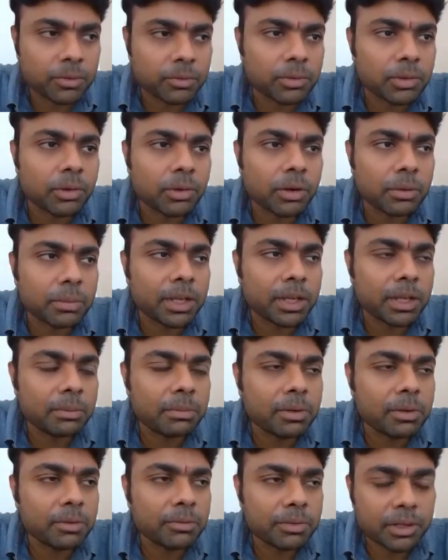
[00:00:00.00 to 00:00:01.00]
you will not be
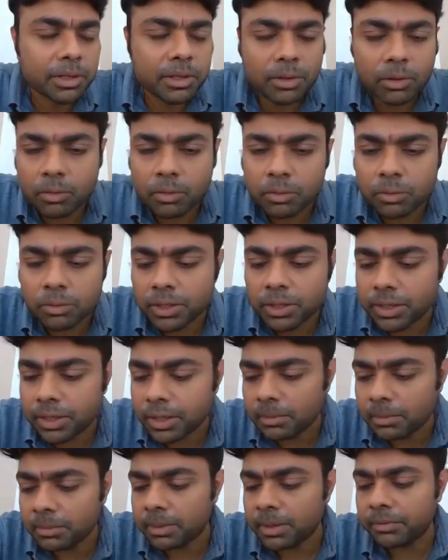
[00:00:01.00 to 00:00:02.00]
able to figure out who the
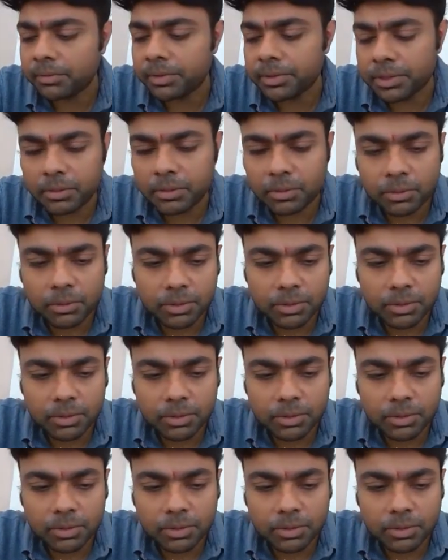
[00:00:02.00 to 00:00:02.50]
real beneficial